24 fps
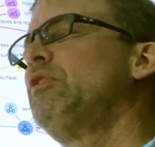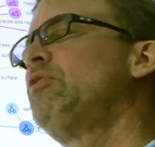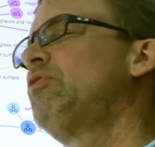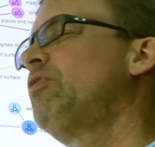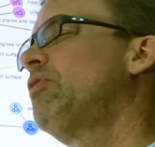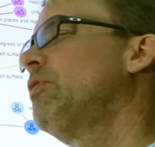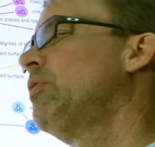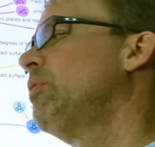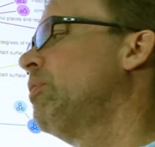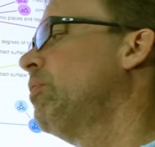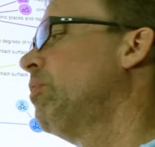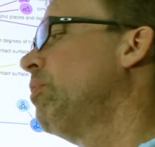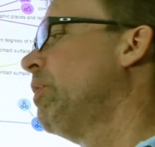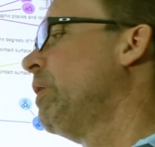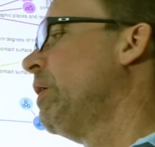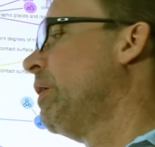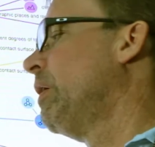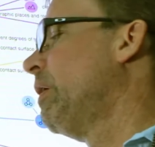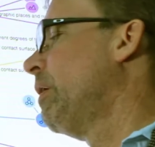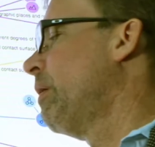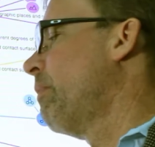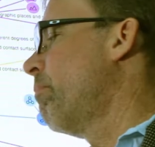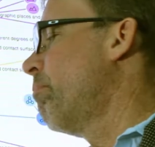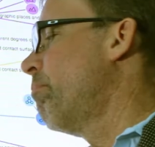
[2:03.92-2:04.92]
to
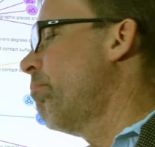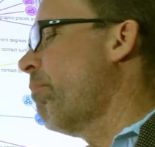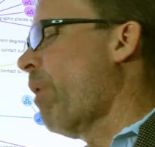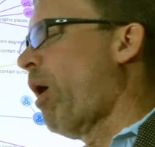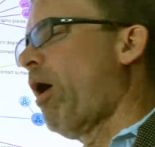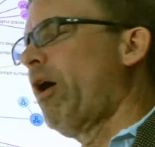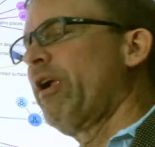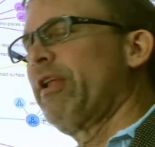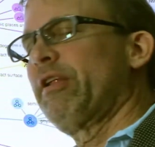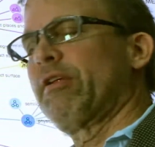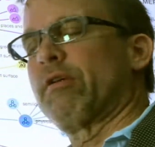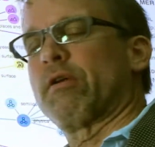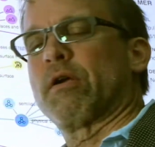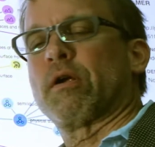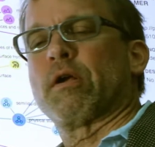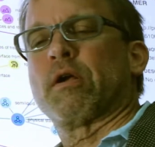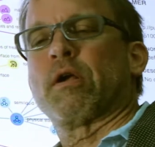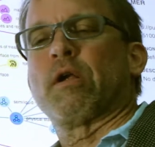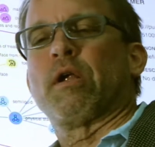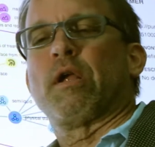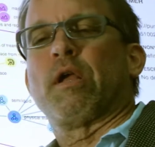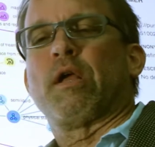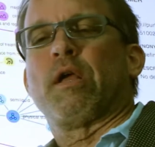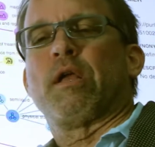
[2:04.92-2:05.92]

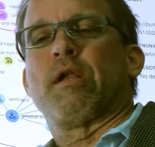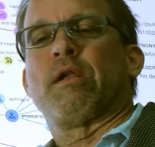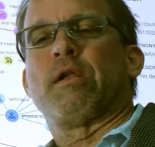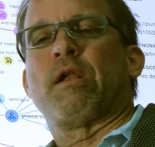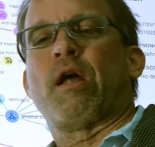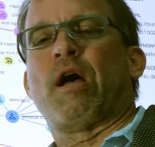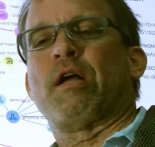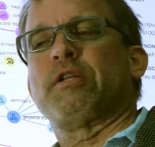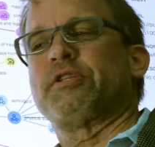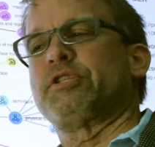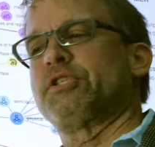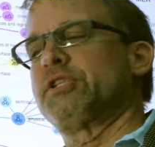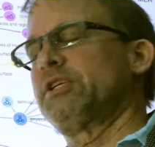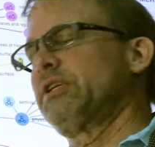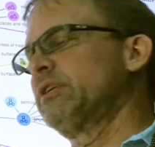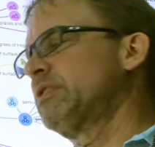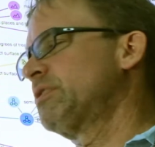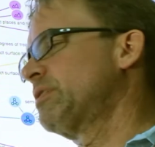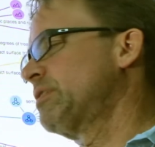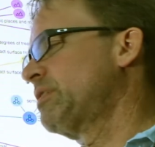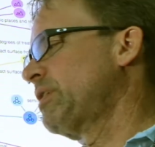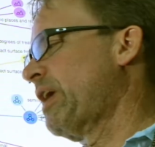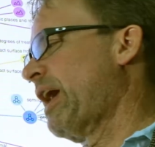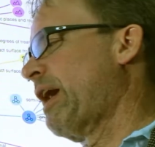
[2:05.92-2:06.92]
monitor not
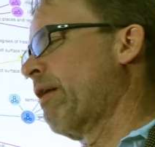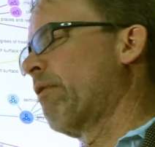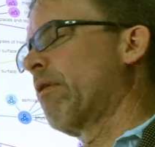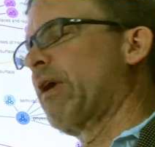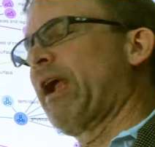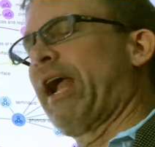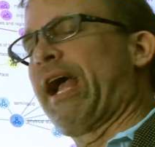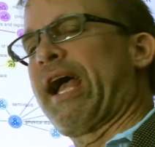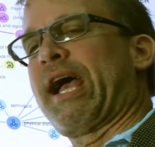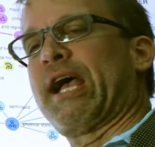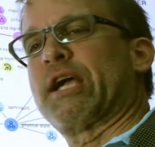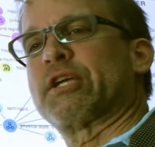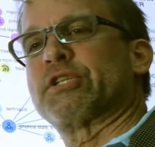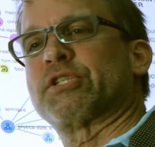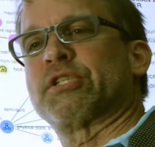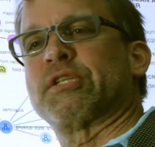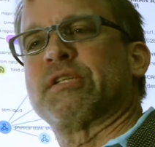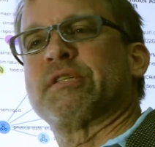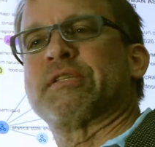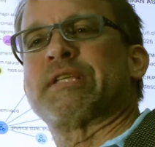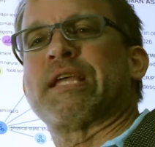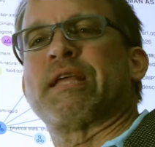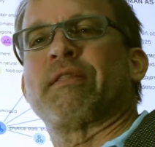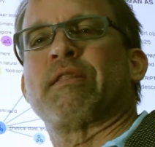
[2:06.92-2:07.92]
just our
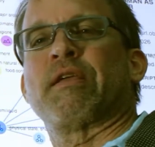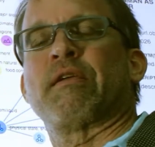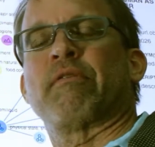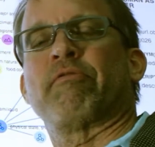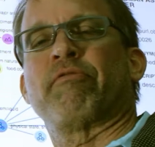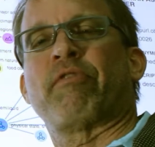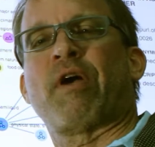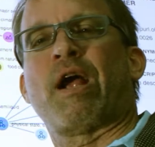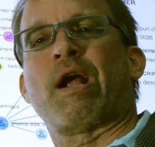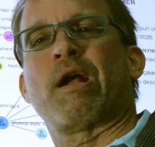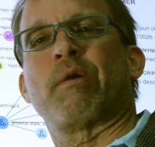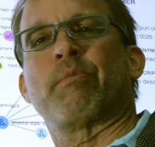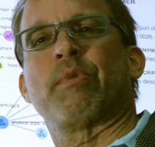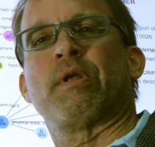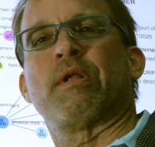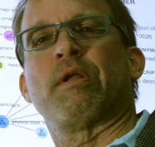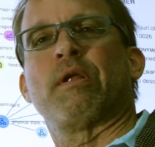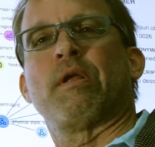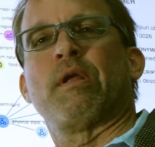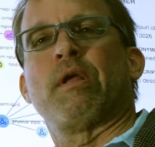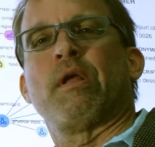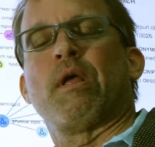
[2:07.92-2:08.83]
actions and the environment,